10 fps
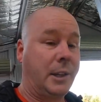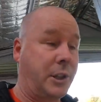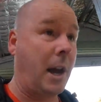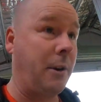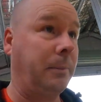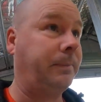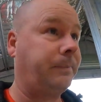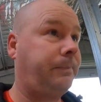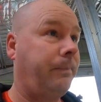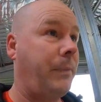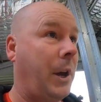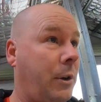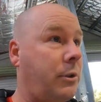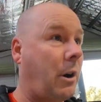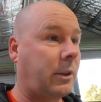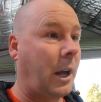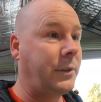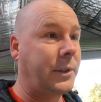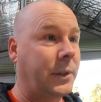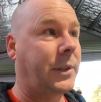So, who got
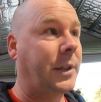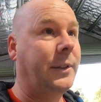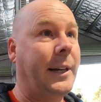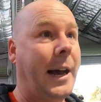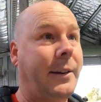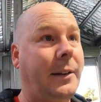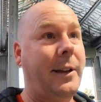closest in our